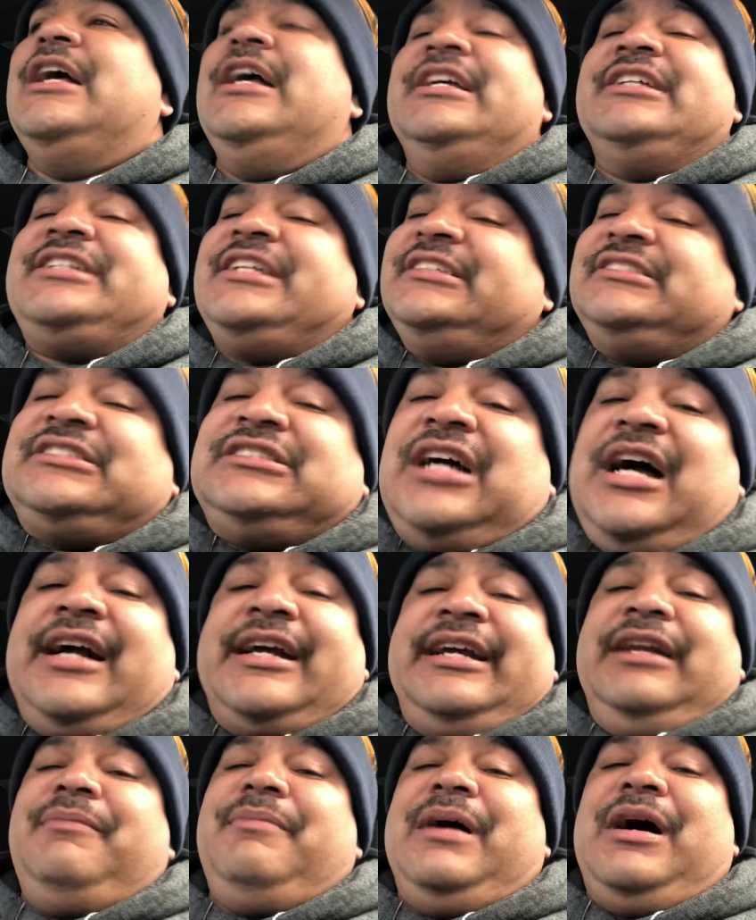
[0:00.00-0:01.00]
She's
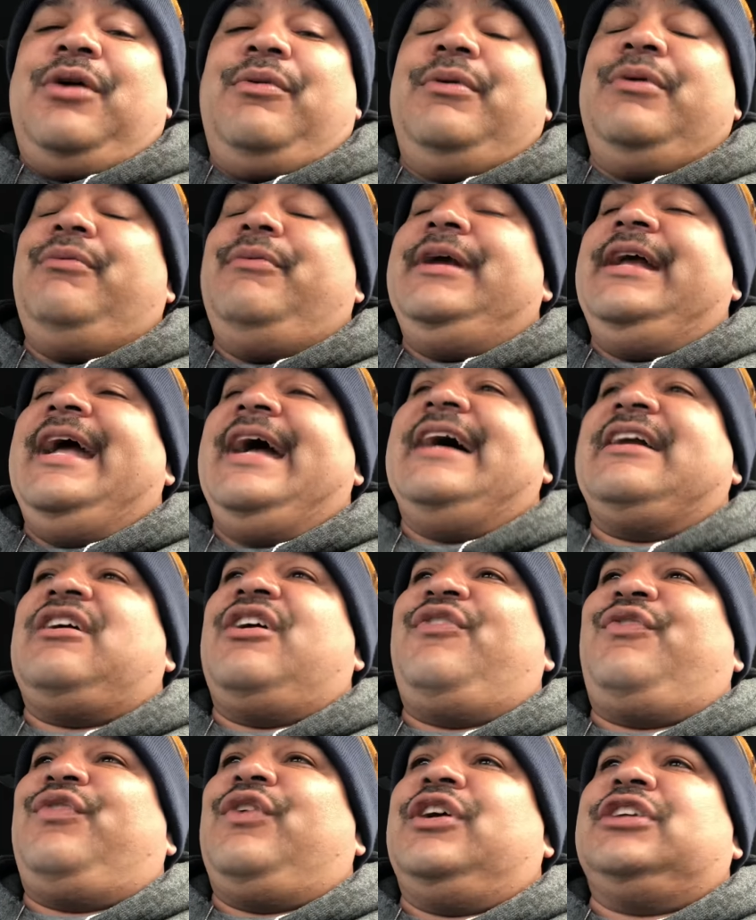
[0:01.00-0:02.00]
talking about when we had
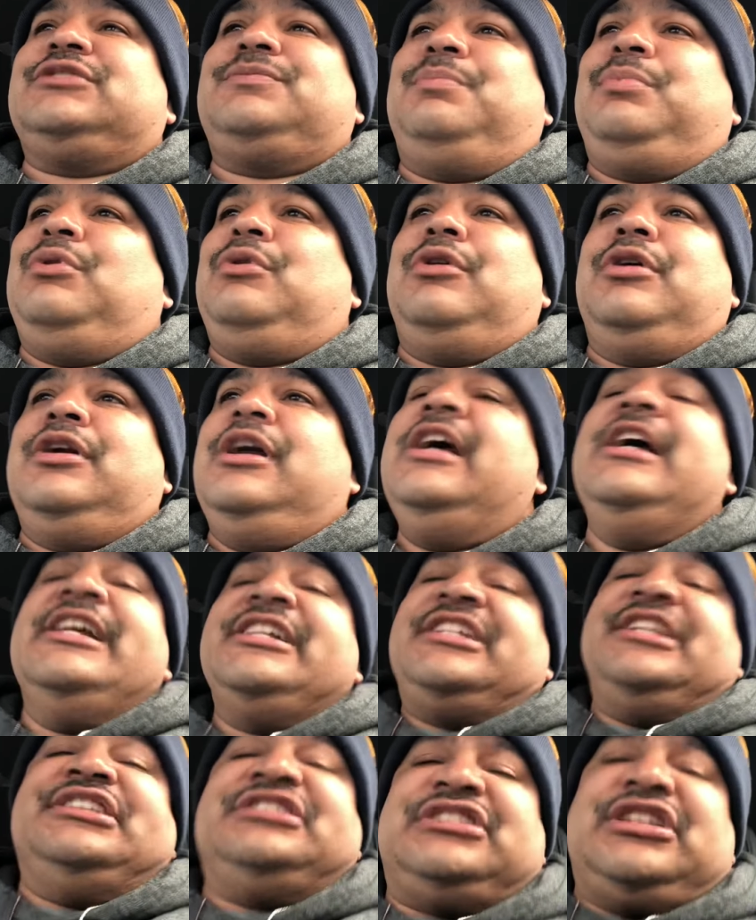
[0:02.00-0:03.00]
our firstborn.
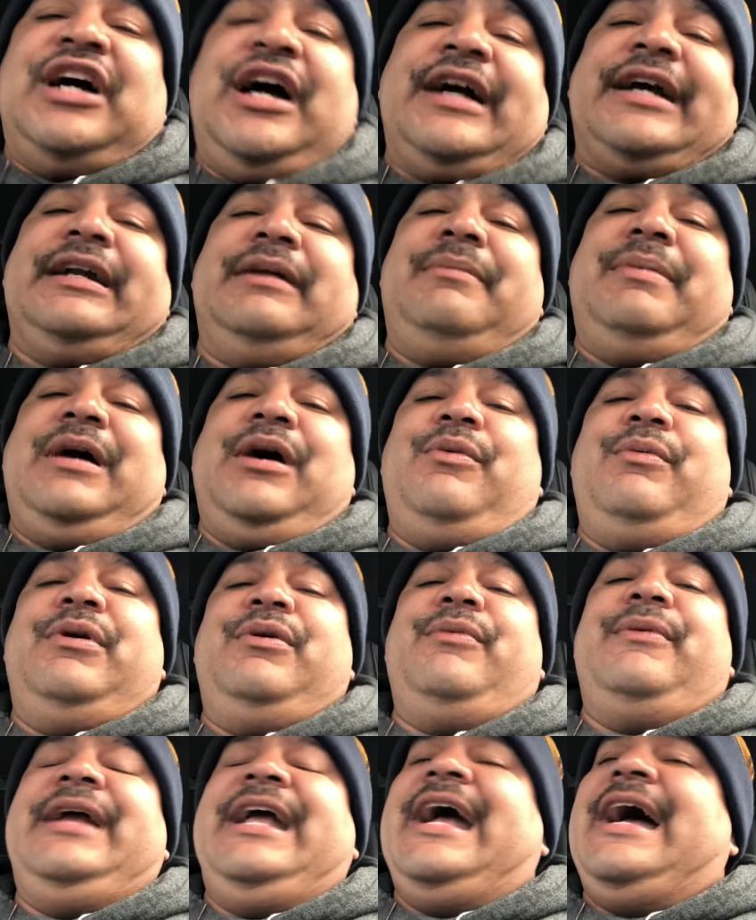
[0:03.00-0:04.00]
She's talking about
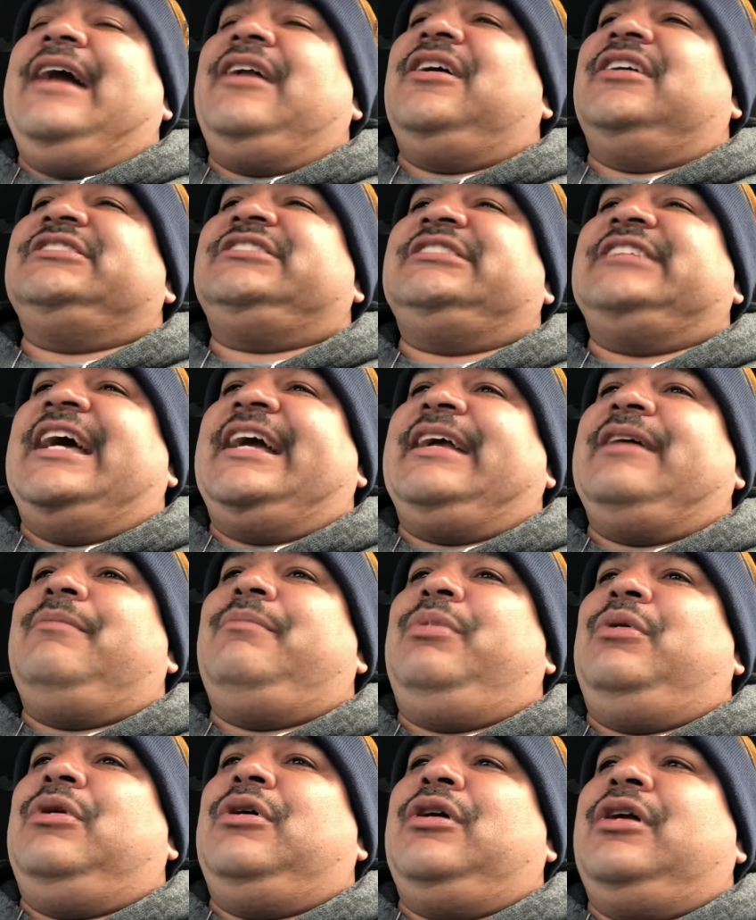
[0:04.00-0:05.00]
when we had our
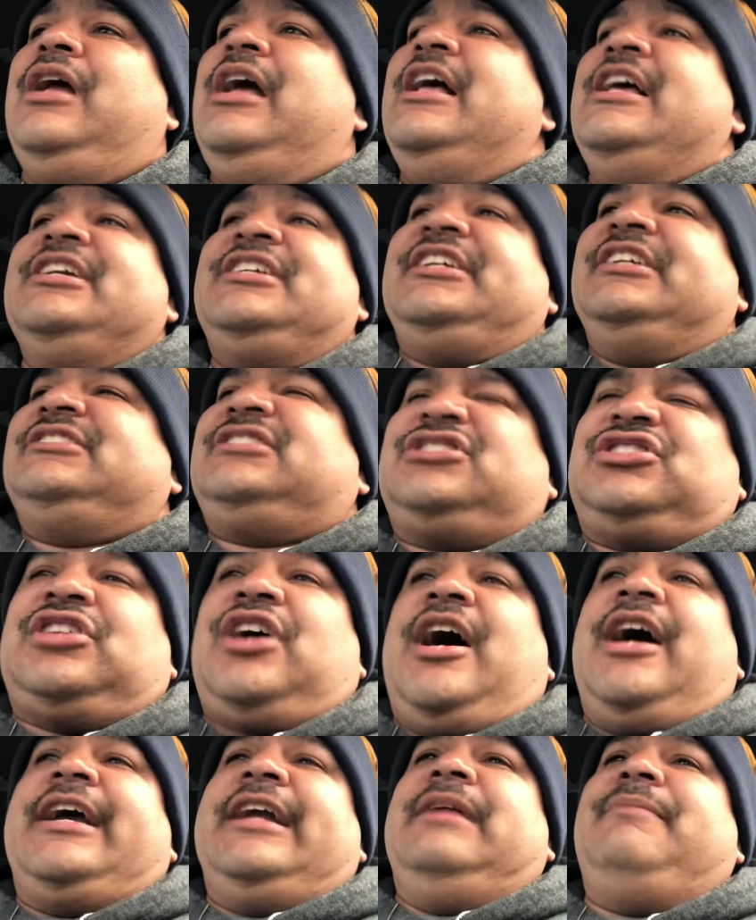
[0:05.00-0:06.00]
secondborn. She's
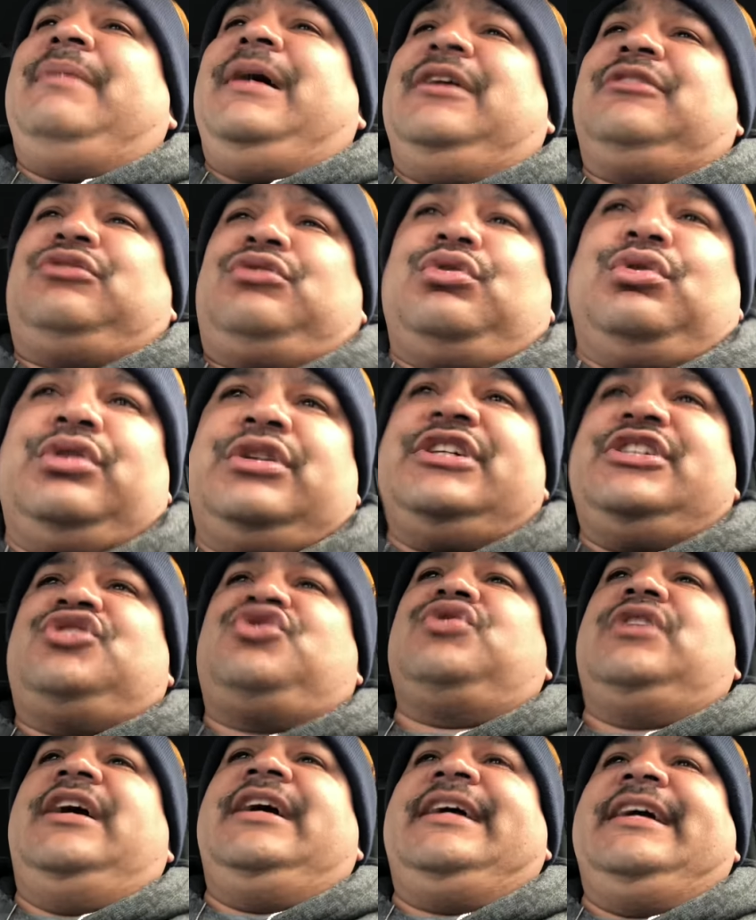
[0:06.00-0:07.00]
talking about through the
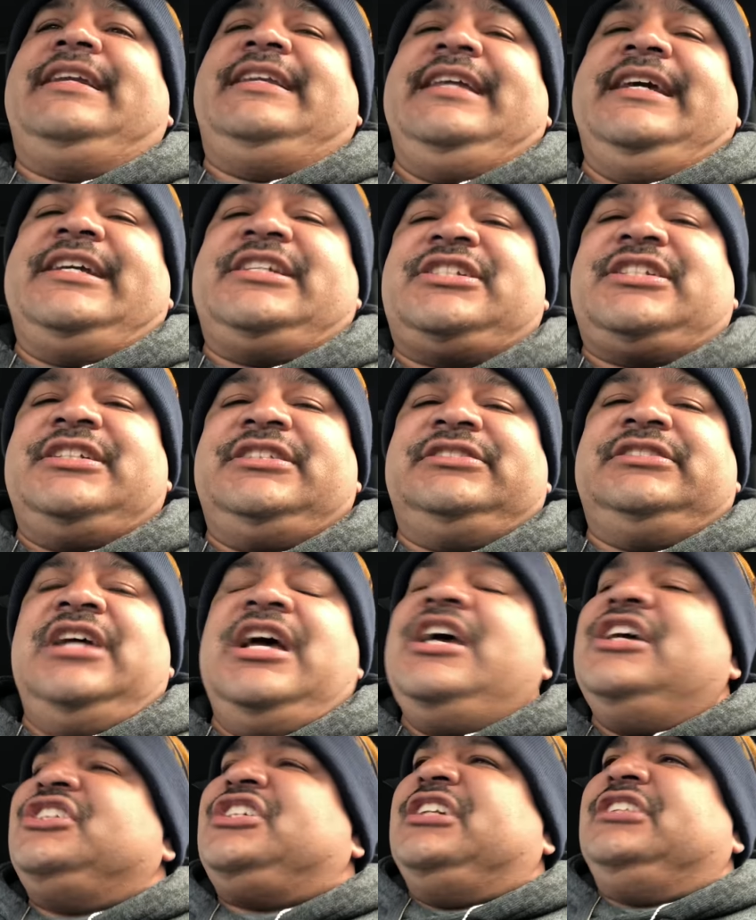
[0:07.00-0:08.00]
drug addictions.
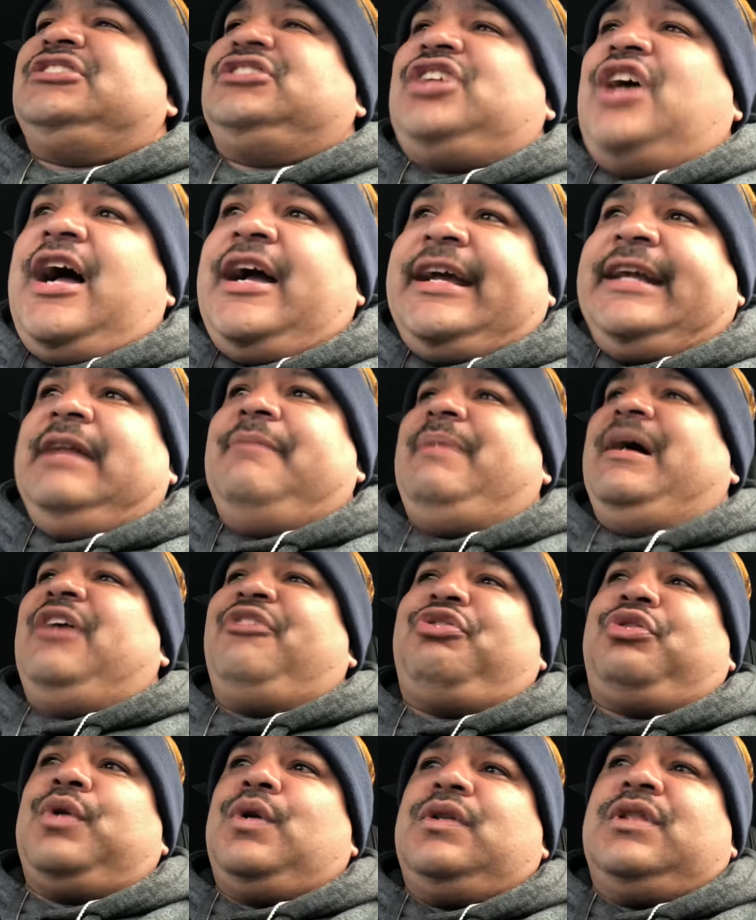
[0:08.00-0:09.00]
She's talking
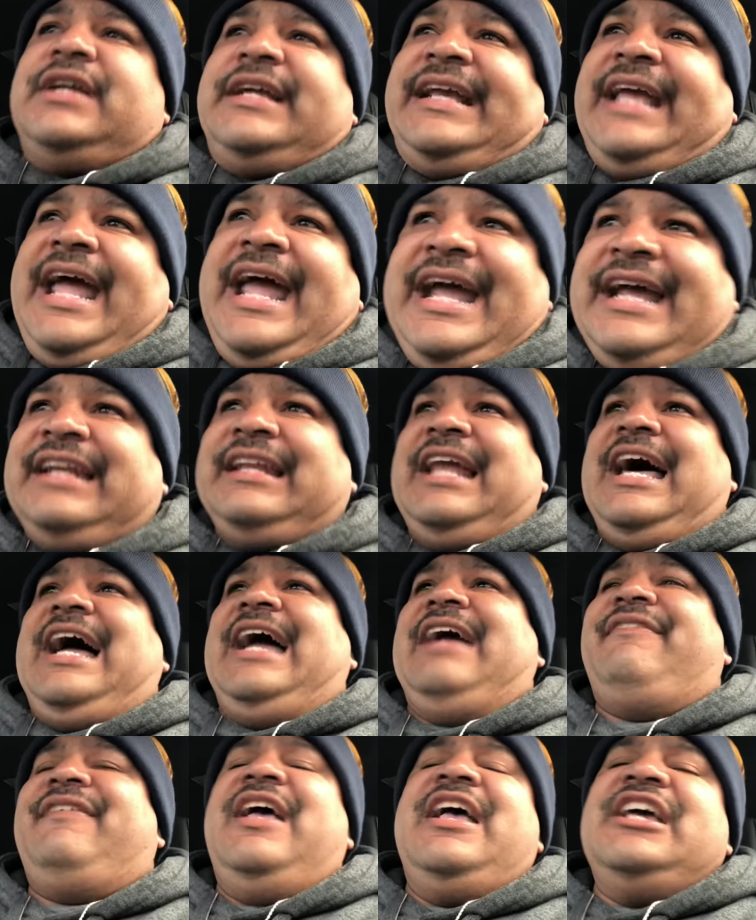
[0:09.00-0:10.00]
about through the gang
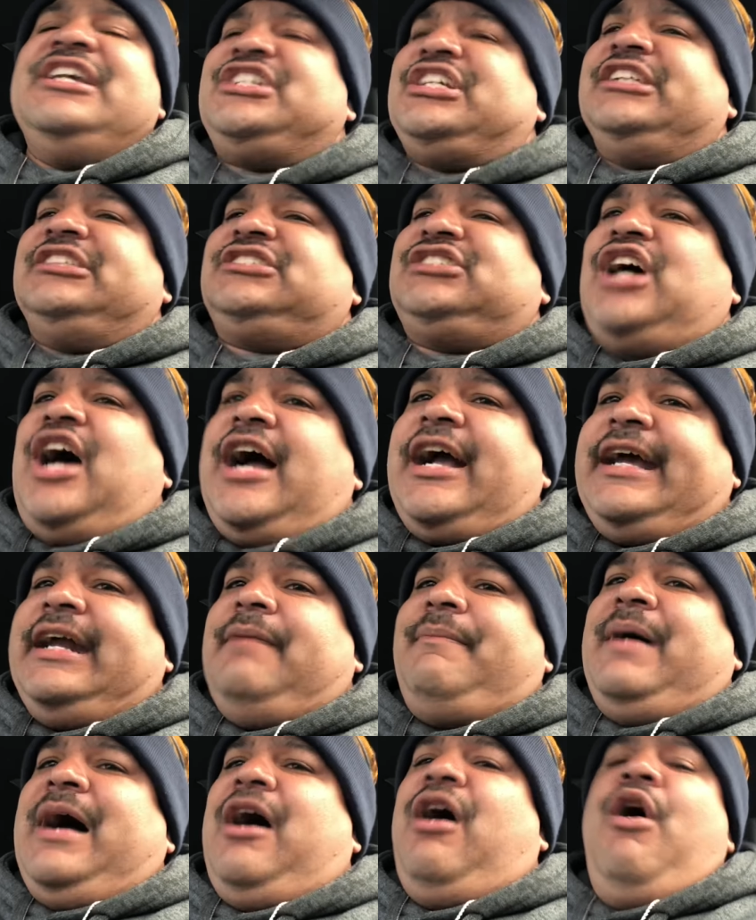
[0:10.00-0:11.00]
life. She's talking
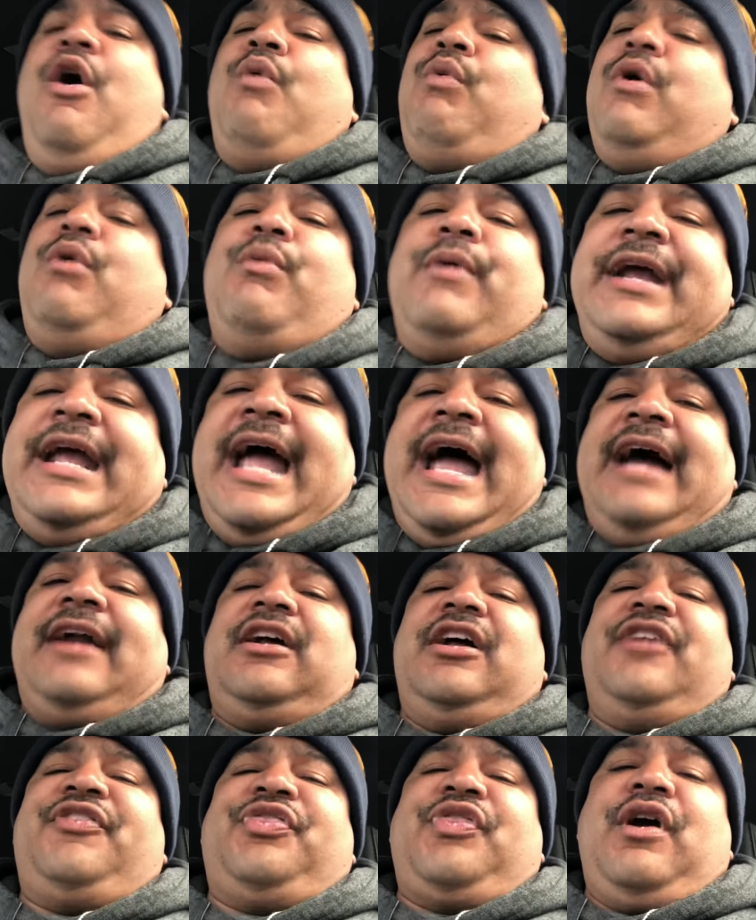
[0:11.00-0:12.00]
about when we had
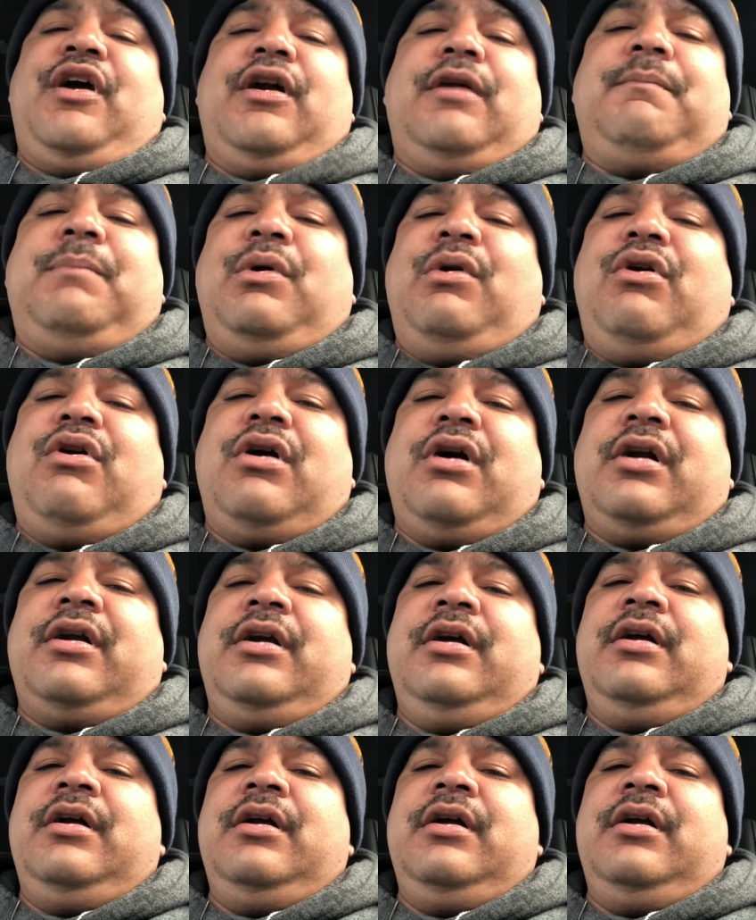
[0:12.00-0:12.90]
our thirdborn.